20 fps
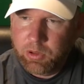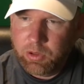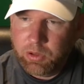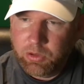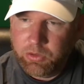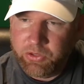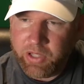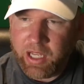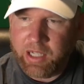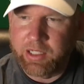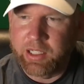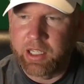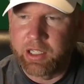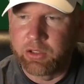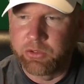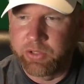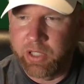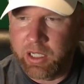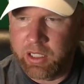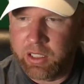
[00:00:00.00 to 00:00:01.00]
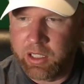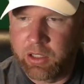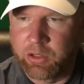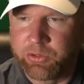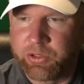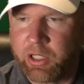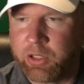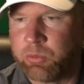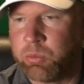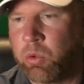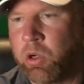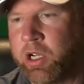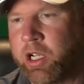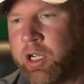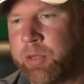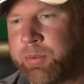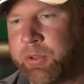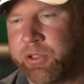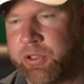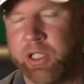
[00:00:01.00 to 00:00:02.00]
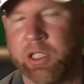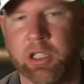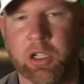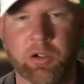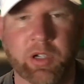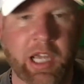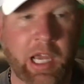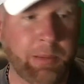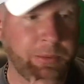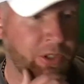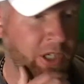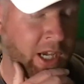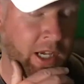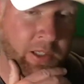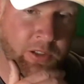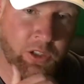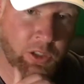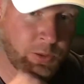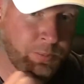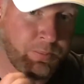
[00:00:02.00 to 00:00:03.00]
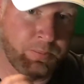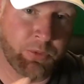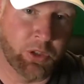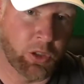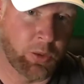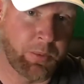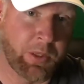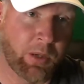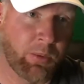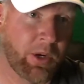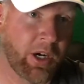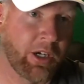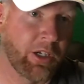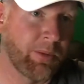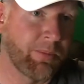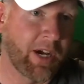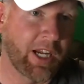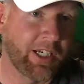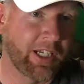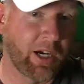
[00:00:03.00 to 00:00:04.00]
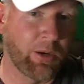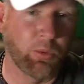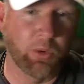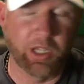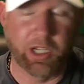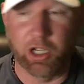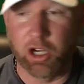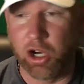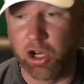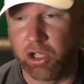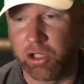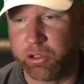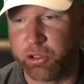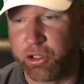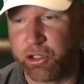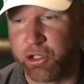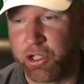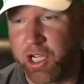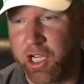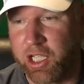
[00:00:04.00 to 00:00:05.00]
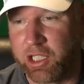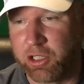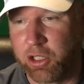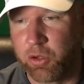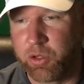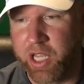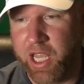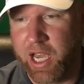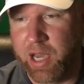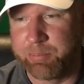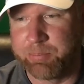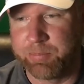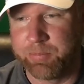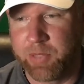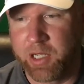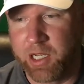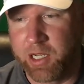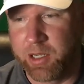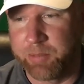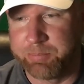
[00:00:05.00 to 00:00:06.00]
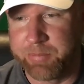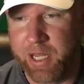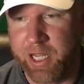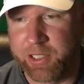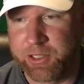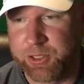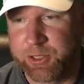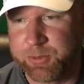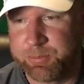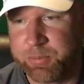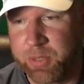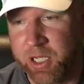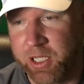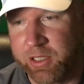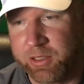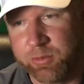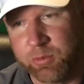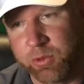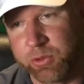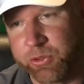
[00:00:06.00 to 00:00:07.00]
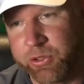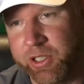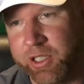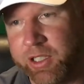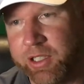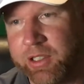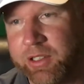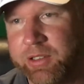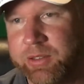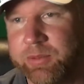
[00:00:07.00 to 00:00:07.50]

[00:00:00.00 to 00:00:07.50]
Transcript: San Diego says 100% low caps. Yeah, just be aware you might not win all your low cap bets, but we'll see.